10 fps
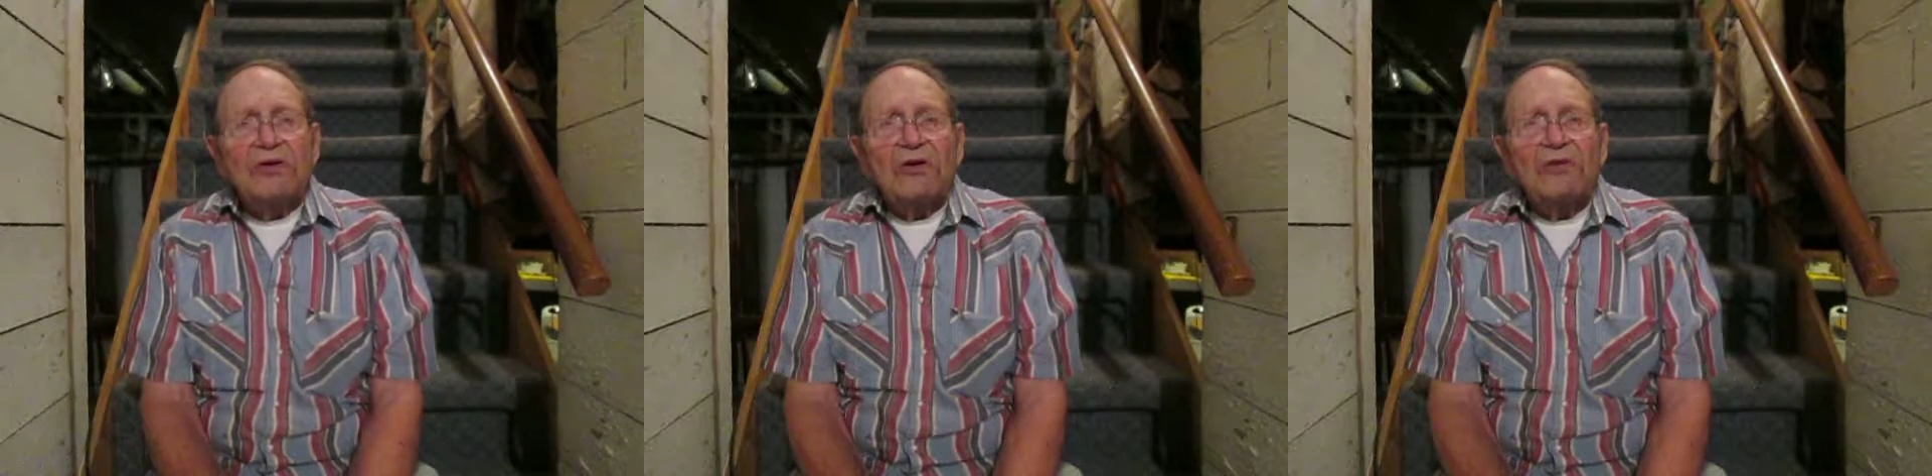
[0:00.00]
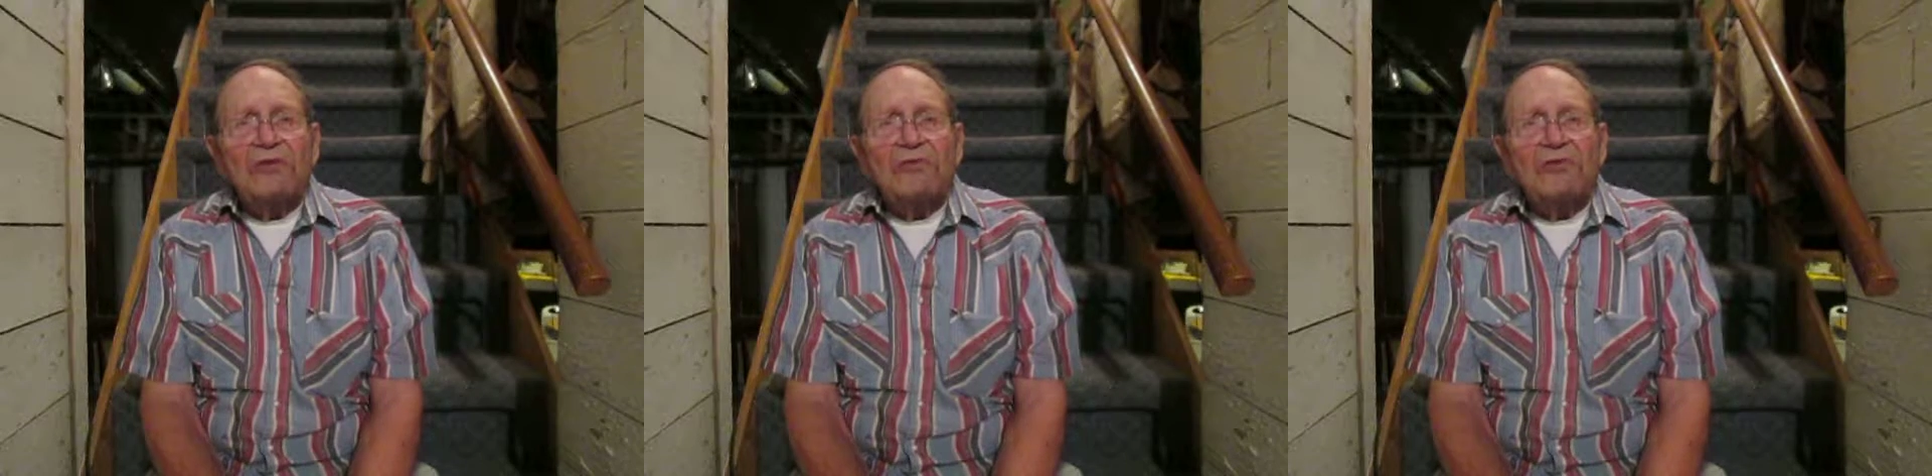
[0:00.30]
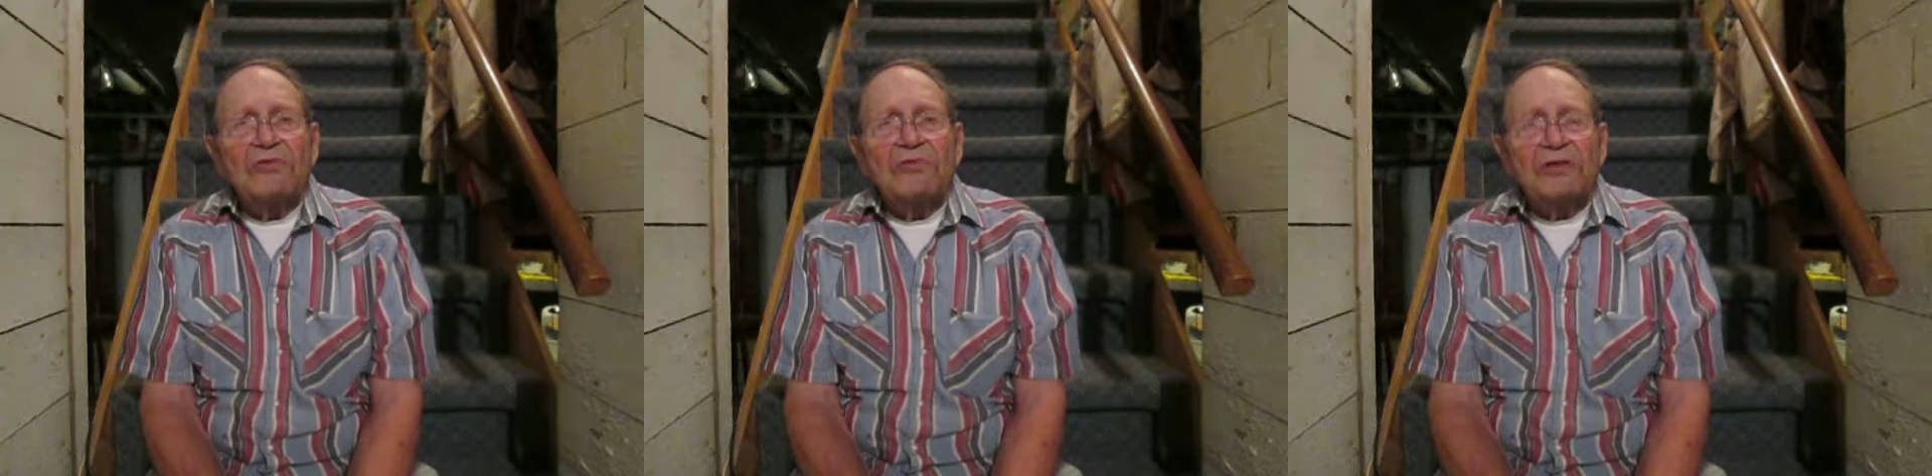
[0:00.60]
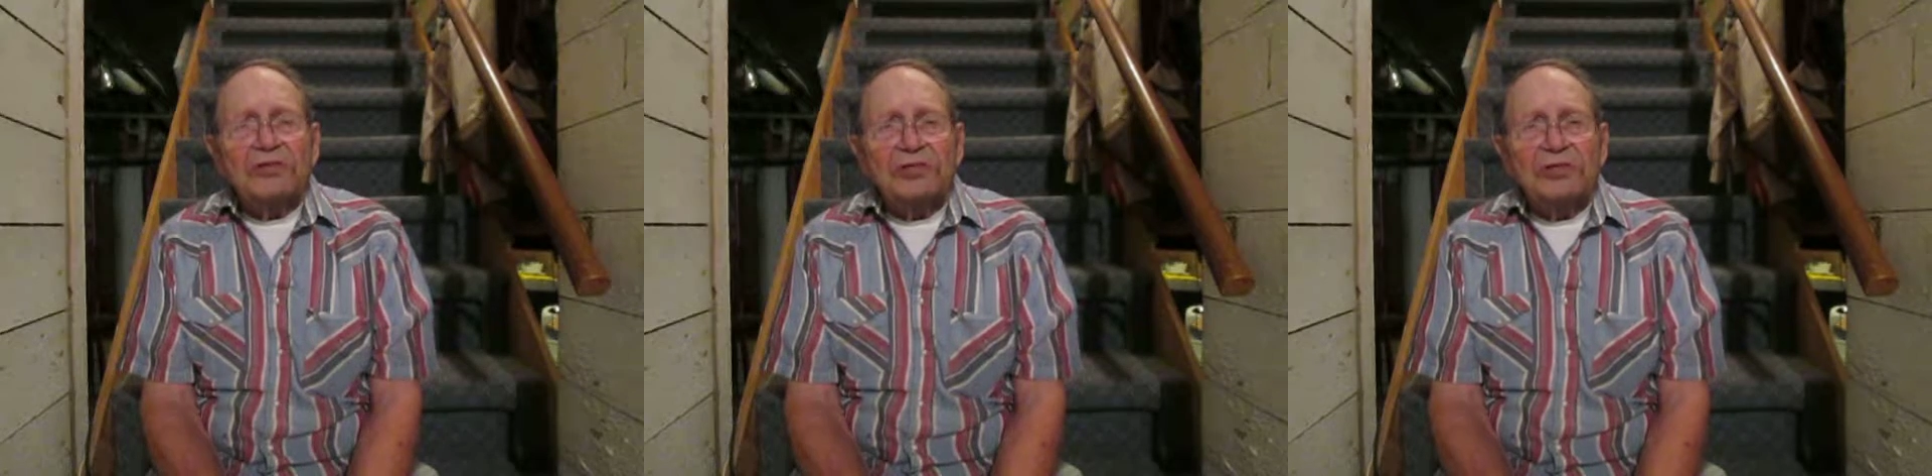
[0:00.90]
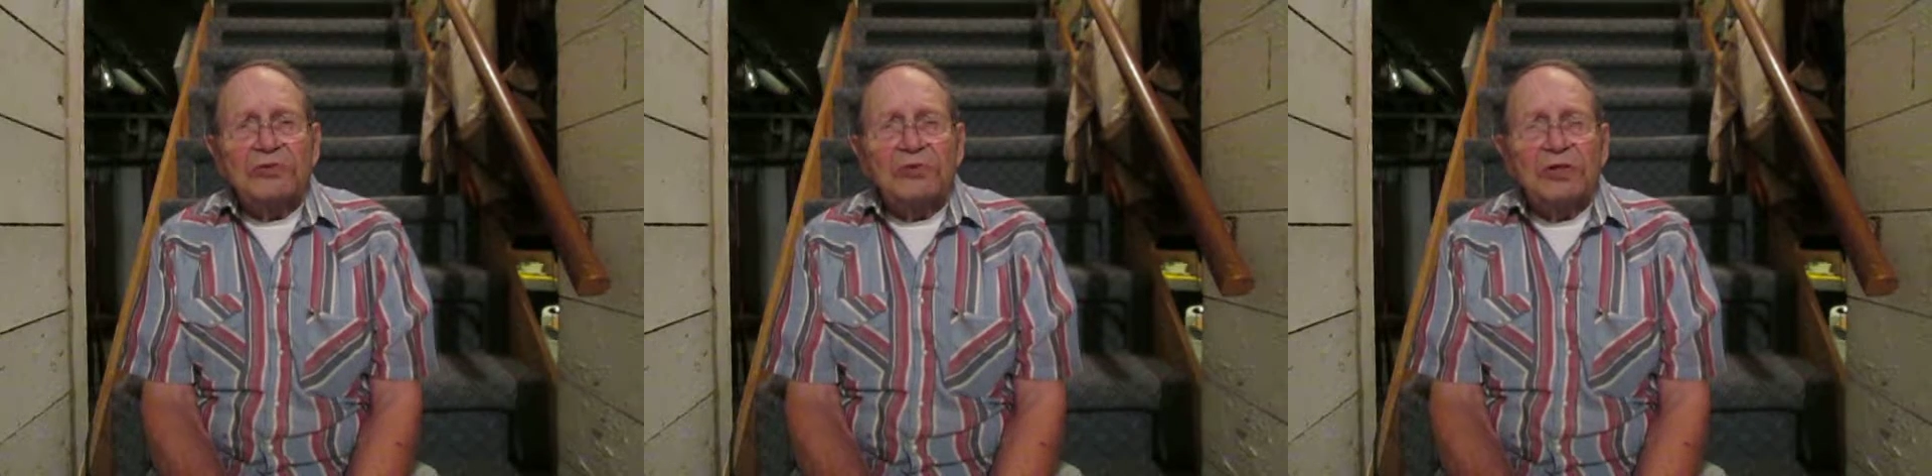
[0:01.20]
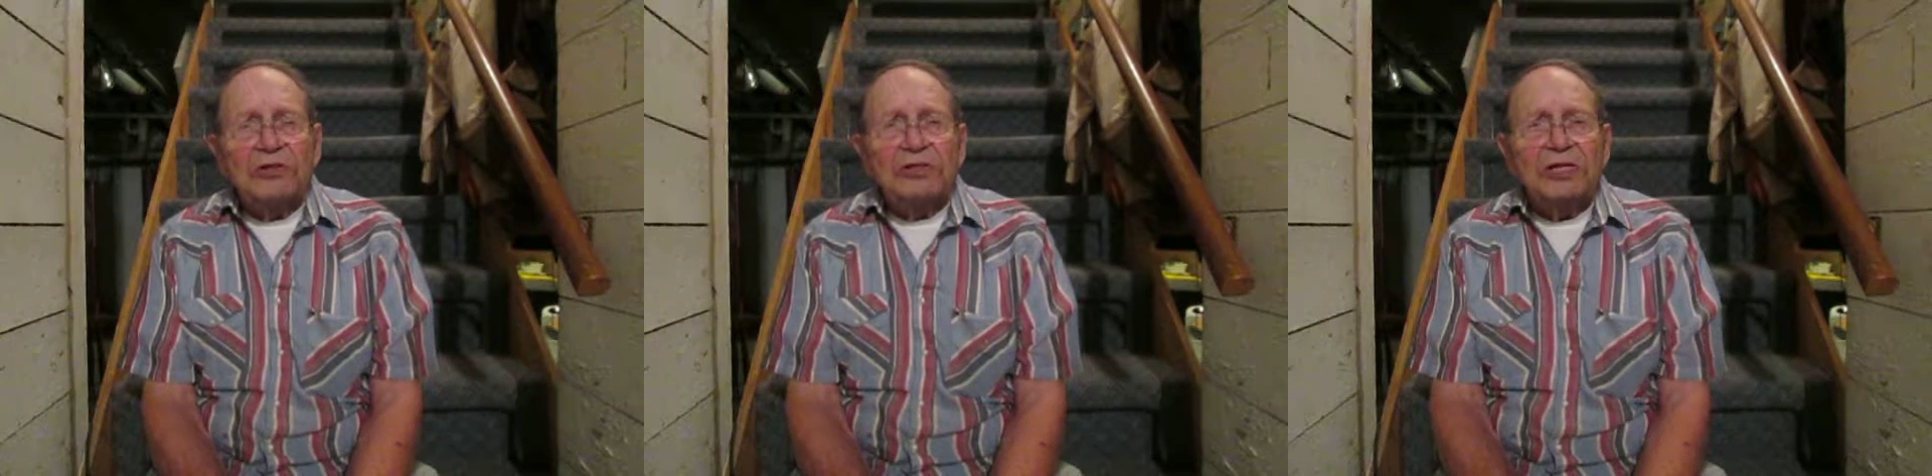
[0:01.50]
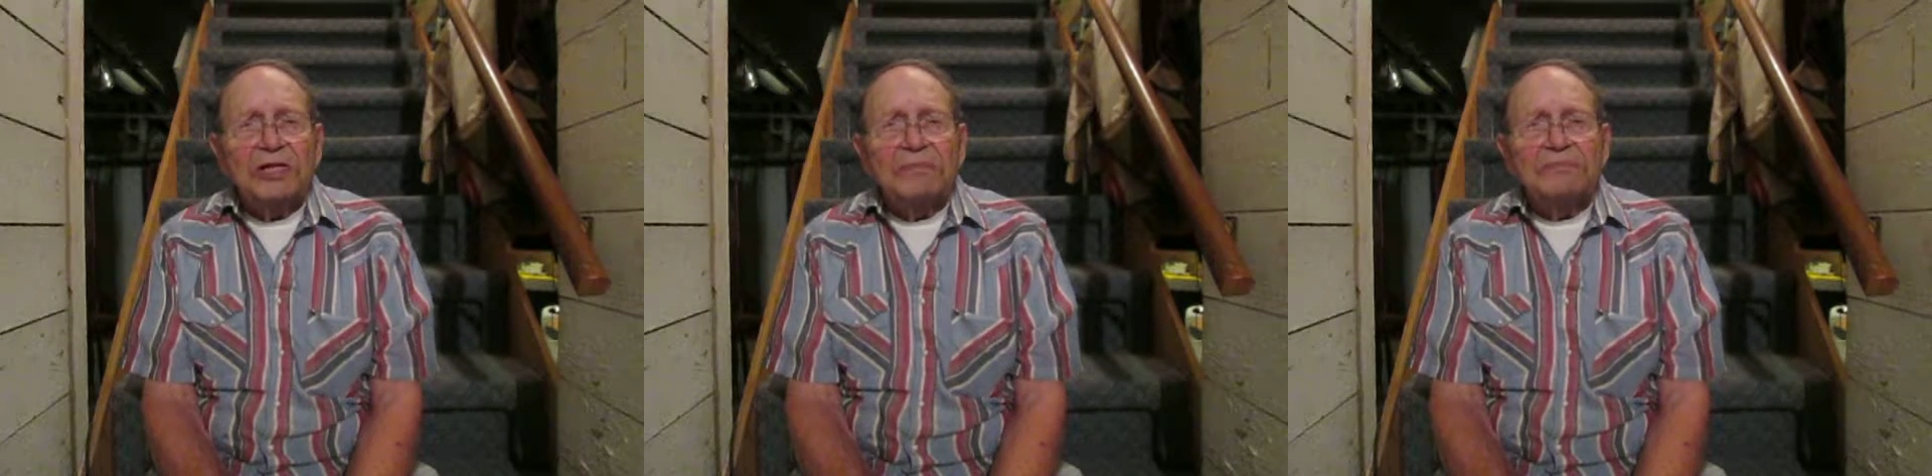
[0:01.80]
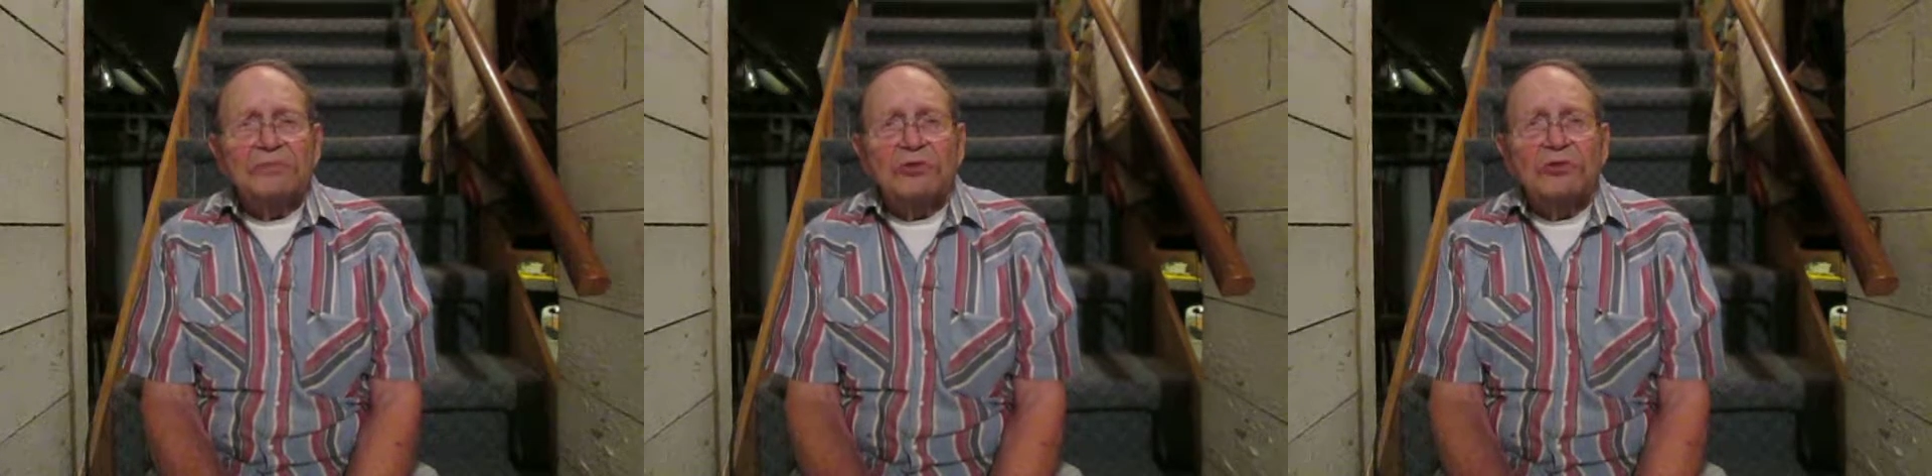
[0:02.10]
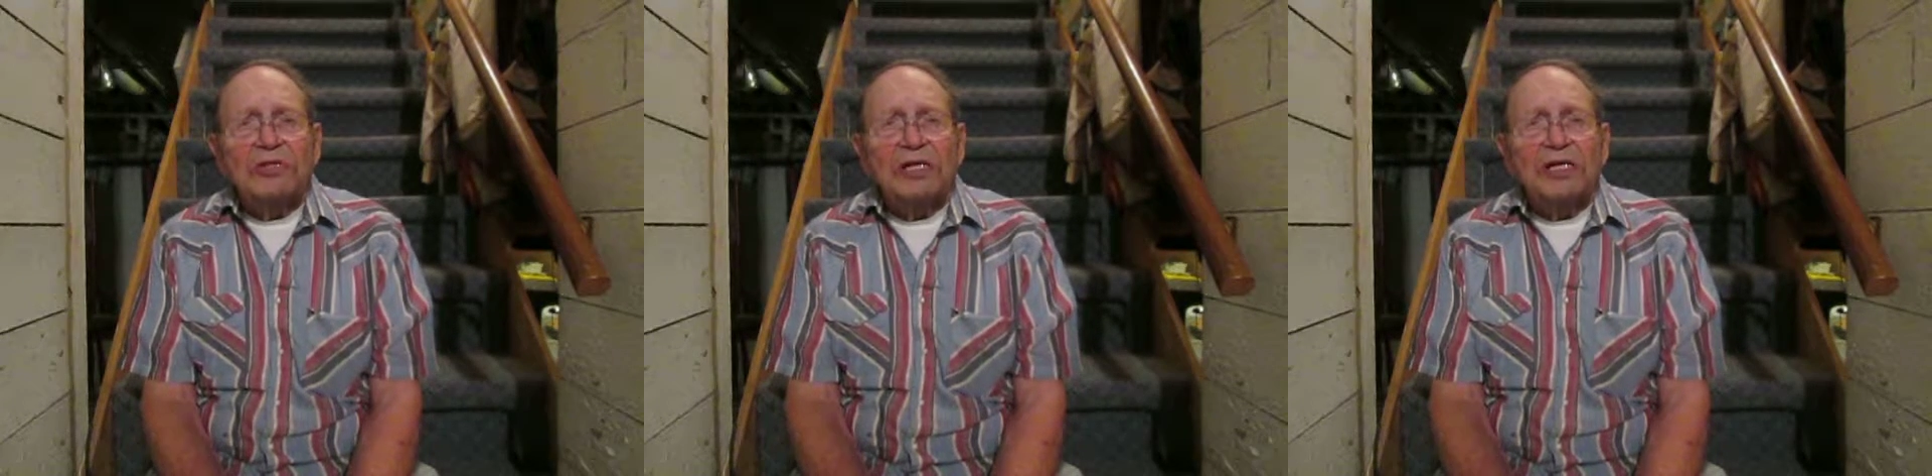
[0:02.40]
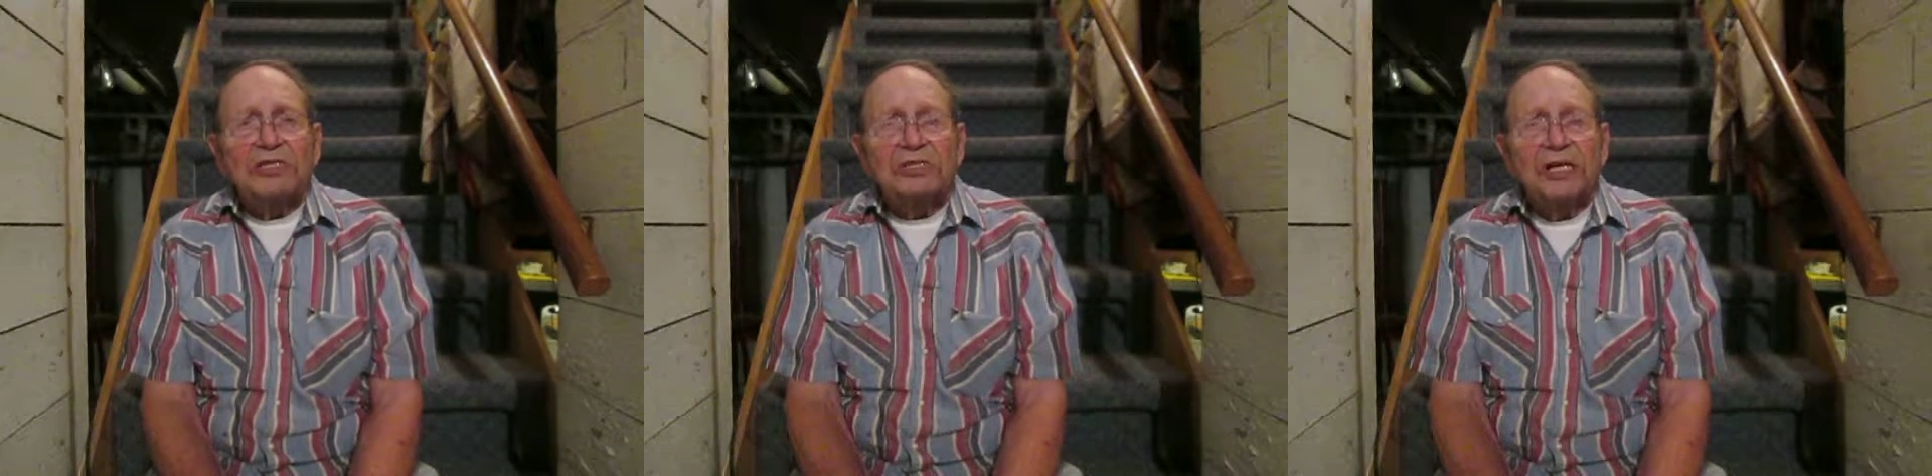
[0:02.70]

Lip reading: Uncle Vern fished in the winter time through the ice,